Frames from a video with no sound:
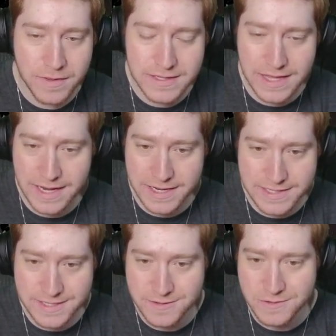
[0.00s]
Make that
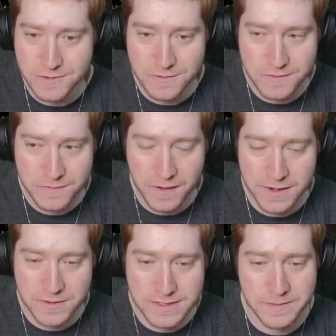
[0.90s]
his new
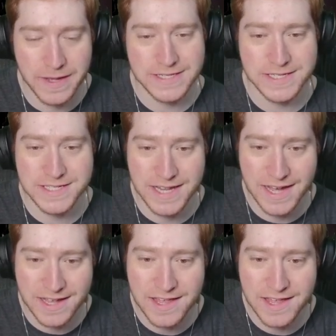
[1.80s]
final Smash attack.